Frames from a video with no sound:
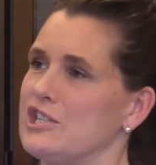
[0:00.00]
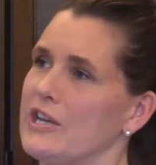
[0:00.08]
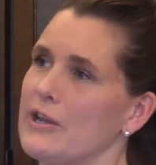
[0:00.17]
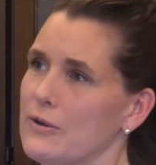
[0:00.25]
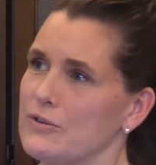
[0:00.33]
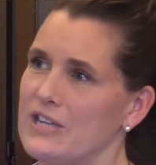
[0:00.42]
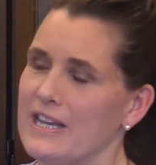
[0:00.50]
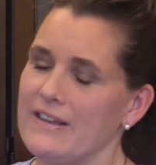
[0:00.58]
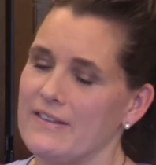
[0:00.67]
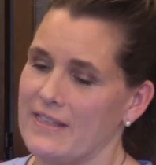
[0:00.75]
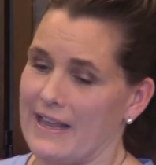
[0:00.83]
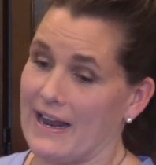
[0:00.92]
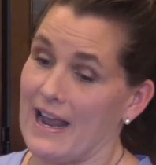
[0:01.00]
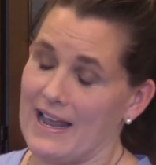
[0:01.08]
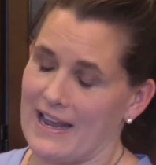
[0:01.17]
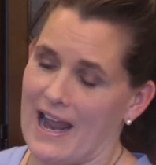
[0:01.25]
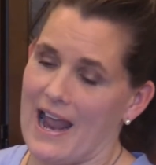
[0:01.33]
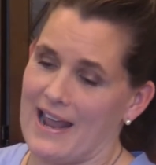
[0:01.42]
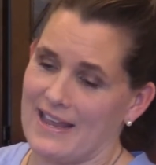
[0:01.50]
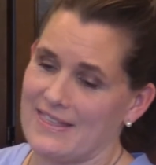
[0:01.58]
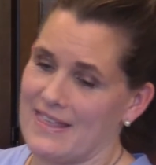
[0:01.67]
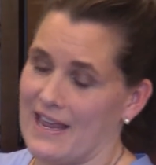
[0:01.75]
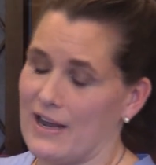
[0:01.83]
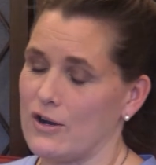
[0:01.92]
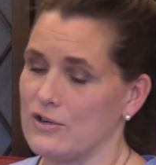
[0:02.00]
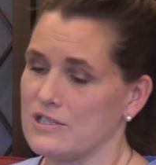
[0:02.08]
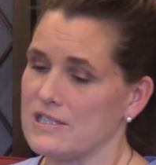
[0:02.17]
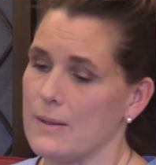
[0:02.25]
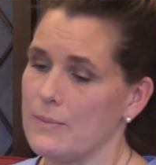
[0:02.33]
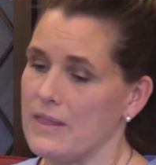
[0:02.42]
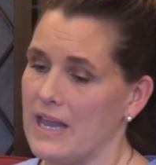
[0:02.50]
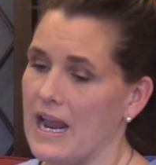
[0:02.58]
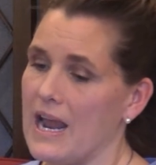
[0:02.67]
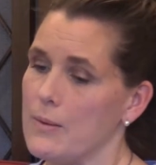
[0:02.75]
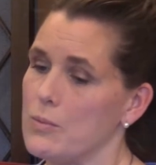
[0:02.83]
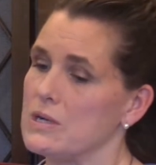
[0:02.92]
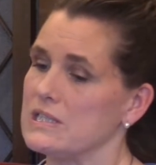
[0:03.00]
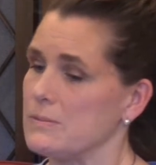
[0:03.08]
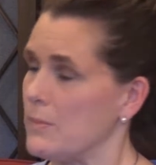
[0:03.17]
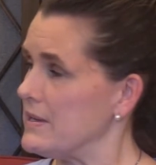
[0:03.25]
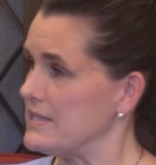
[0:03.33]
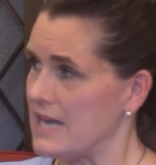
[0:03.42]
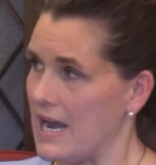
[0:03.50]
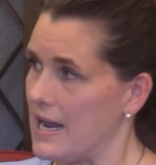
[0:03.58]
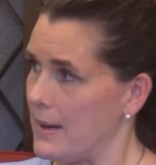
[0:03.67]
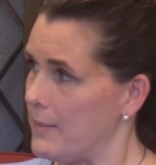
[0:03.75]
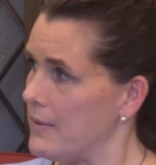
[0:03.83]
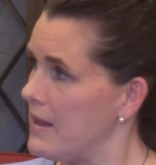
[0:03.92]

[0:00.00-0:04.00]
GOD thing, I think, or something. I wasn't my time.